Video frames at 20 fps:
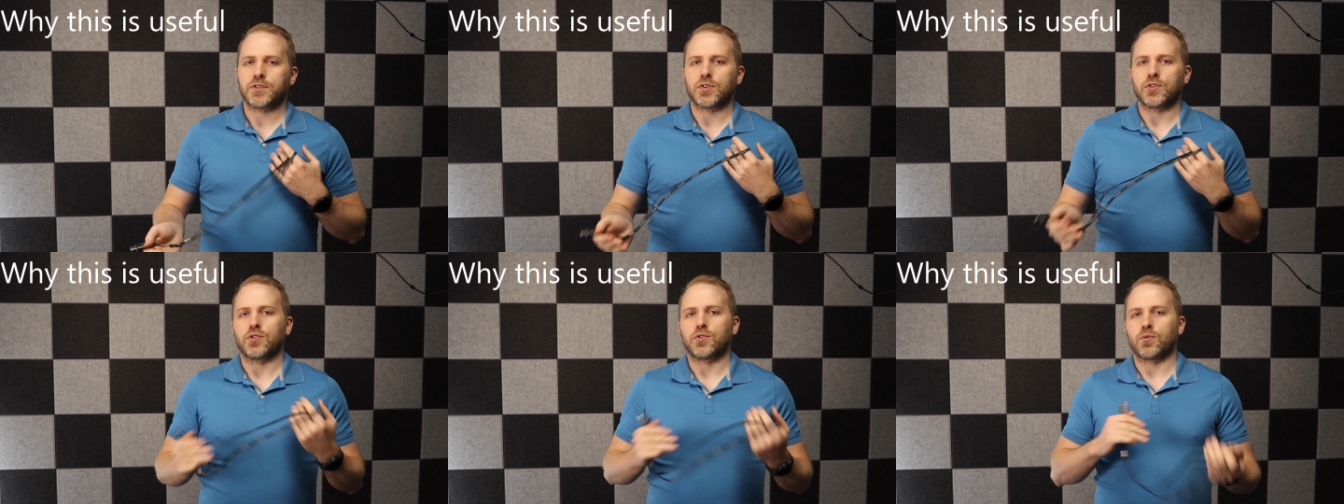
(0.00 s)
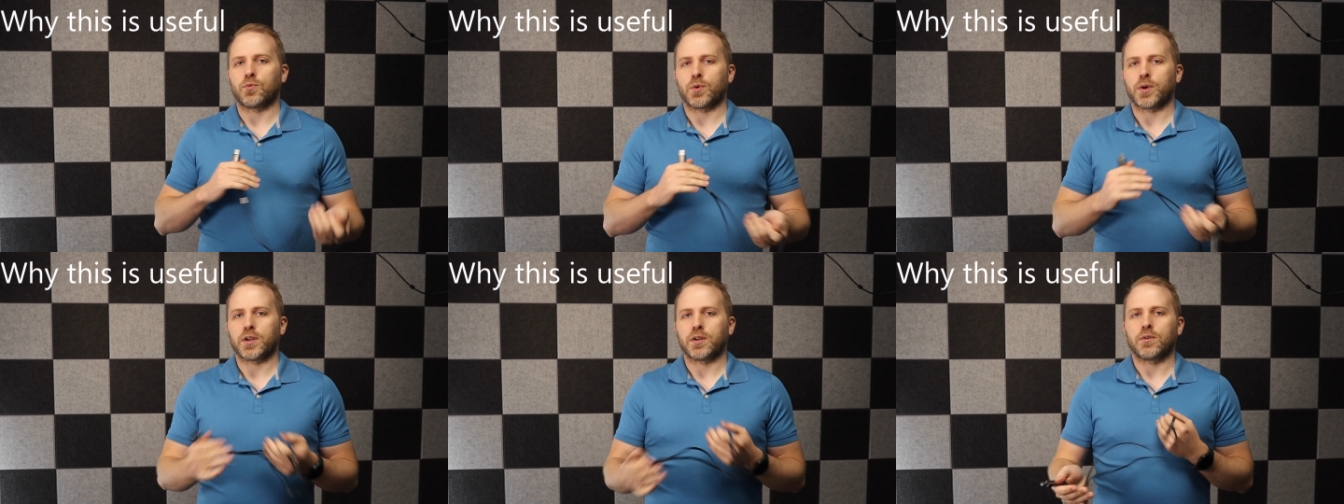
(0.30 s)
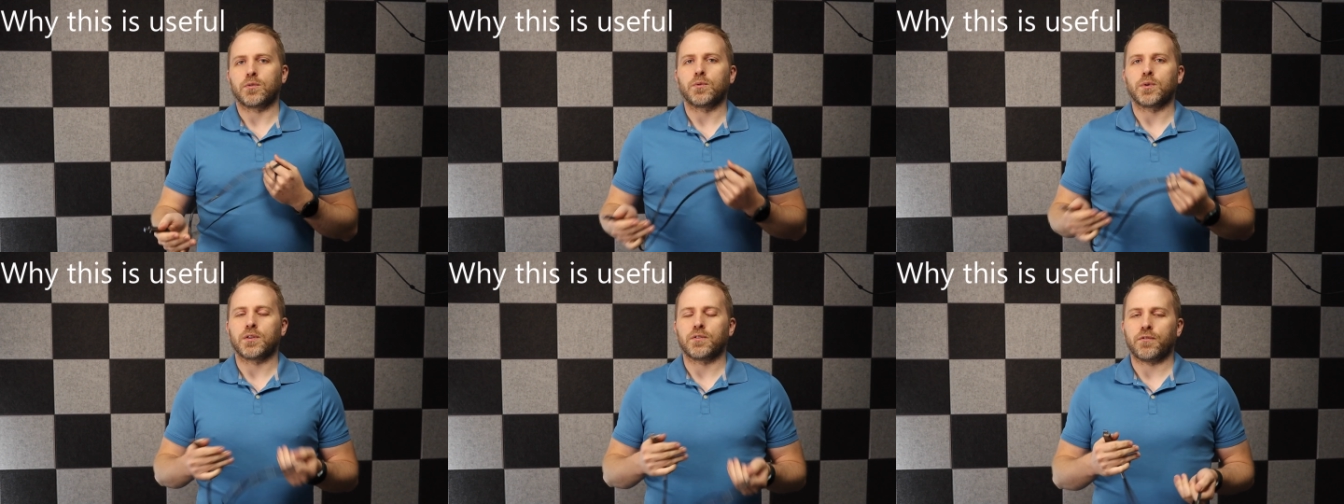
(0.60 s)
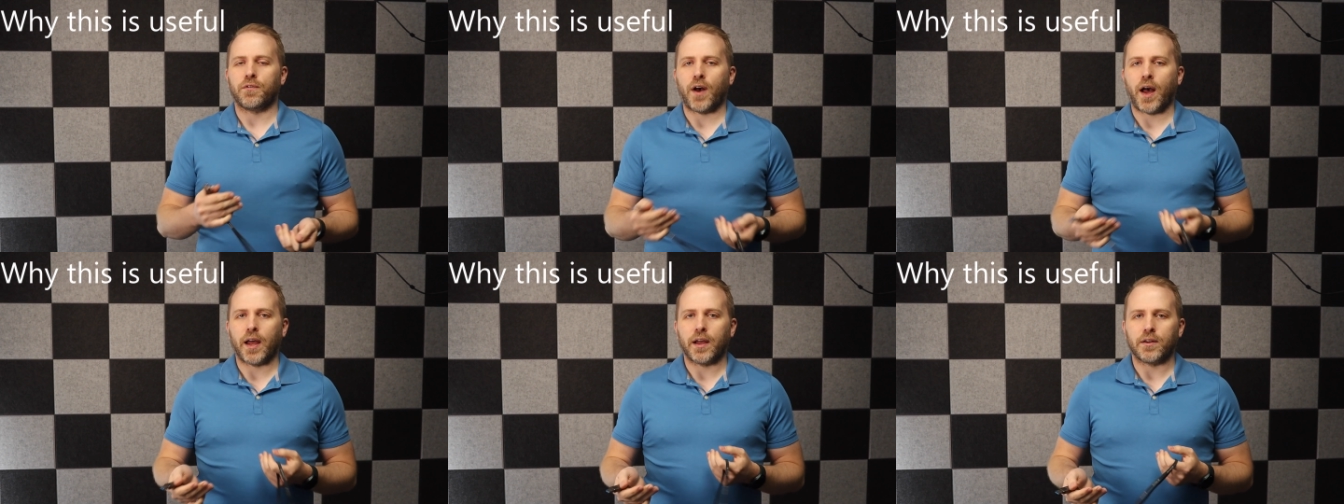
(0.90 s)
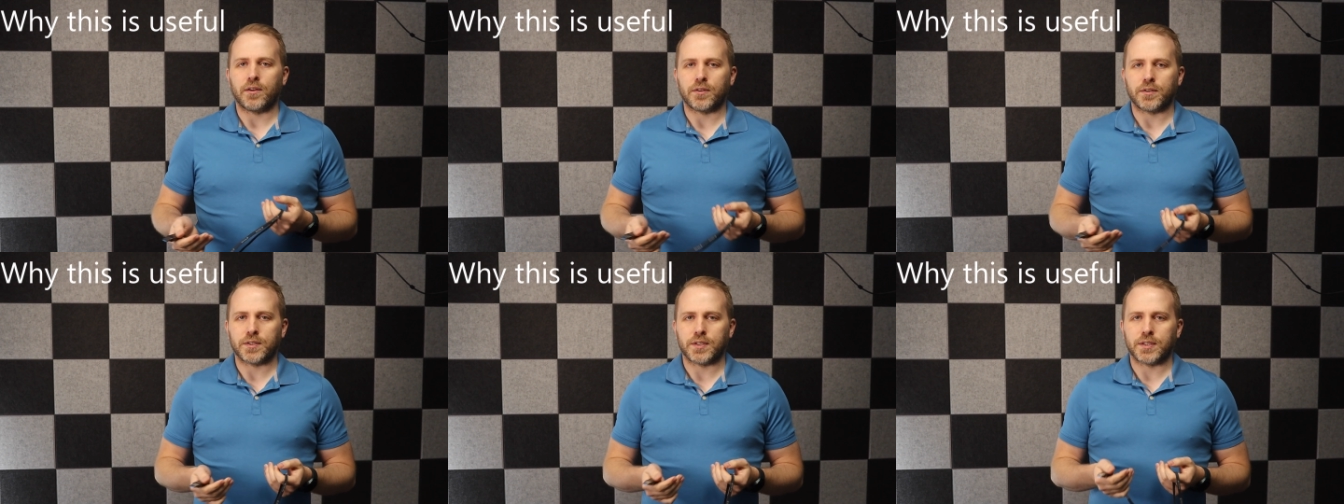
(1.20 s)
so you're working with
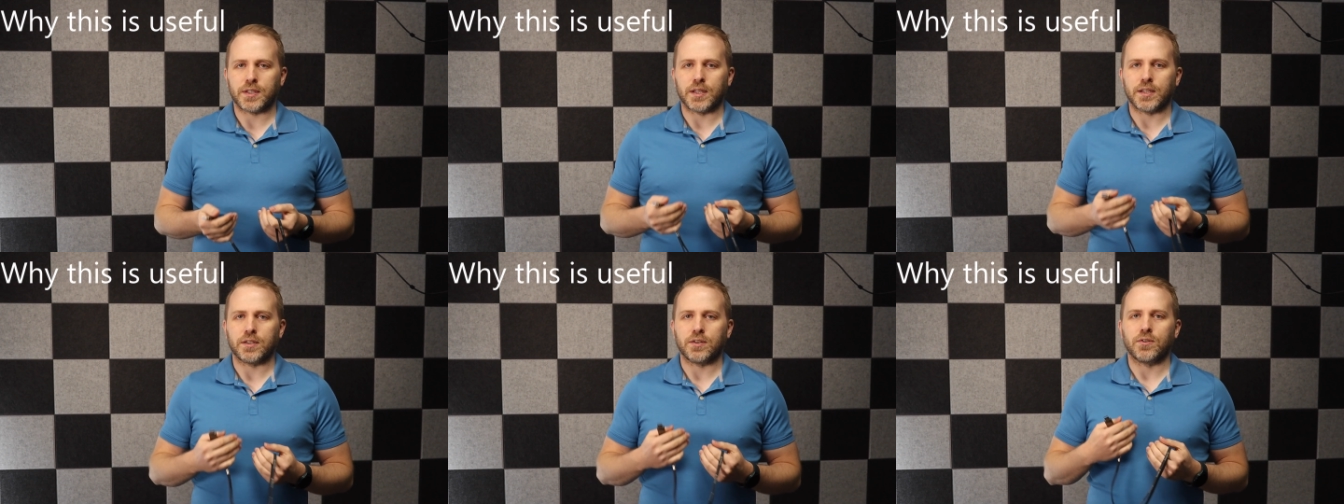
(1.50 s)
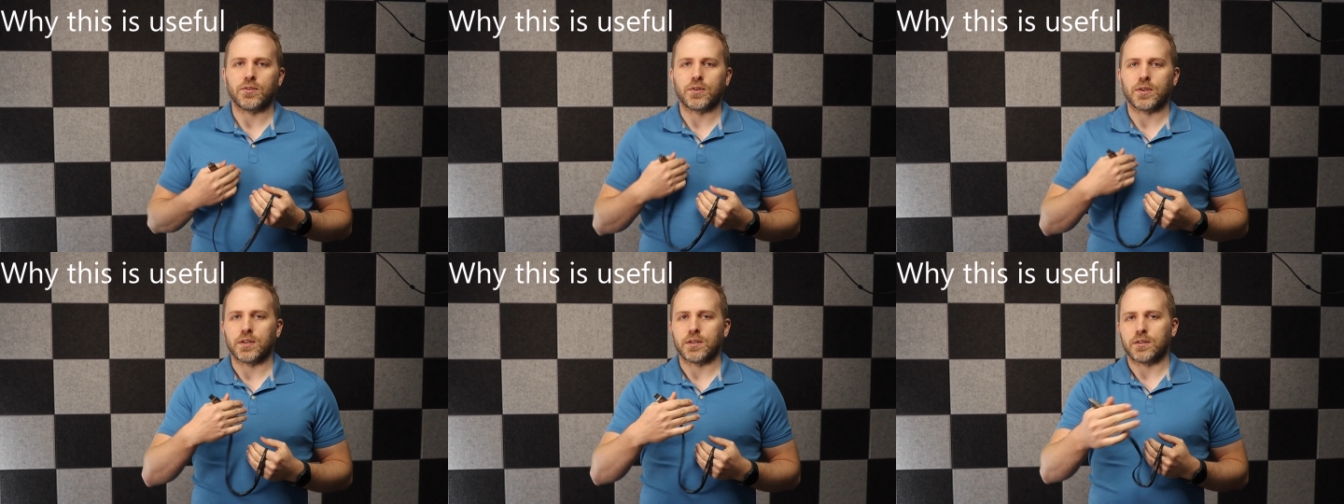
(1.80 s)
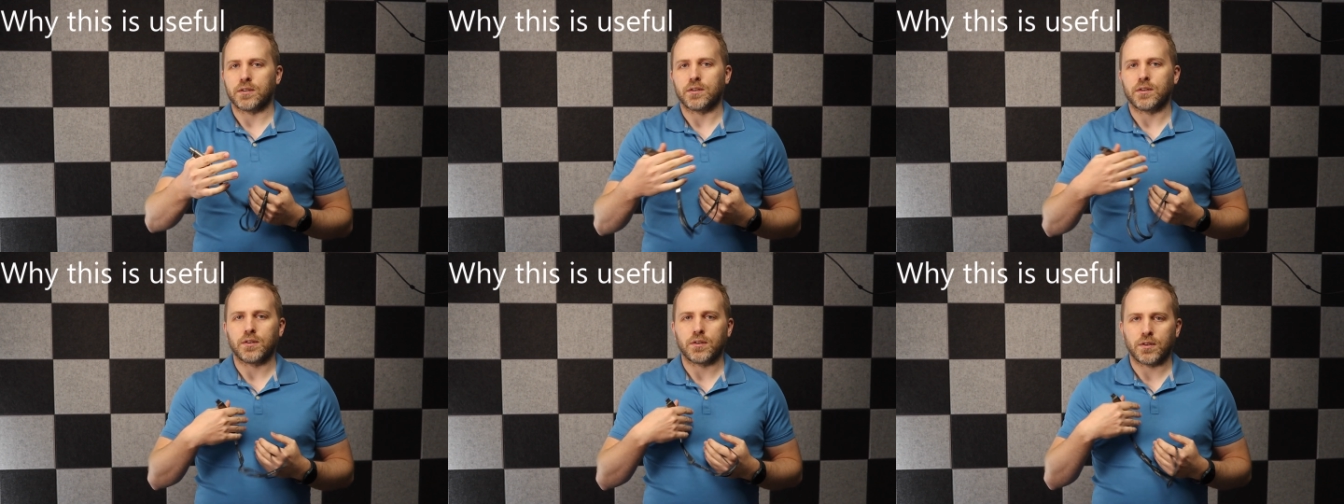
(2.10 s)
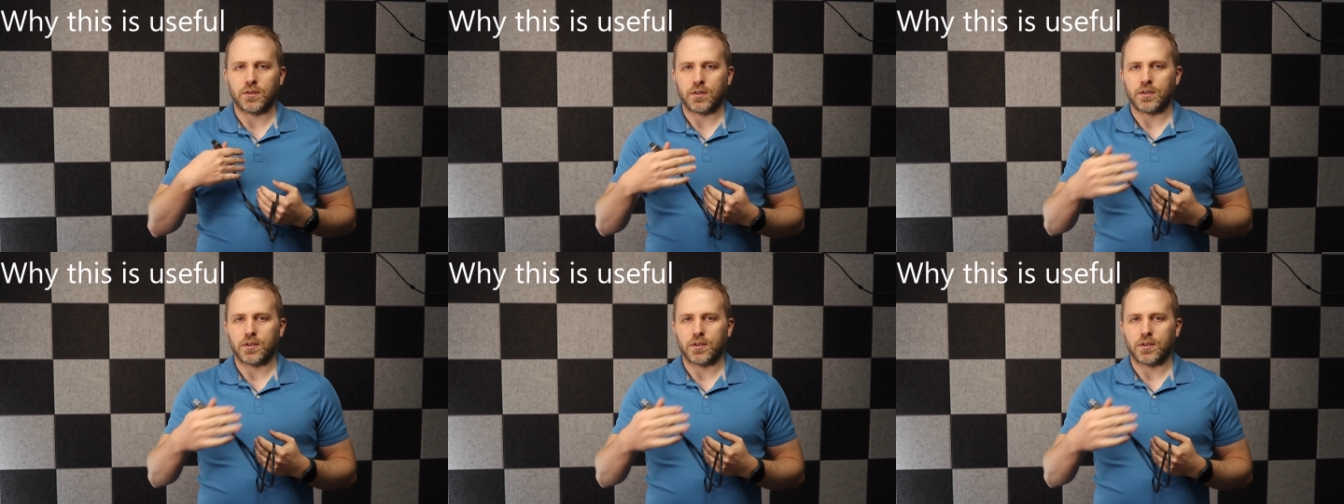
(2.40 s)
files that you can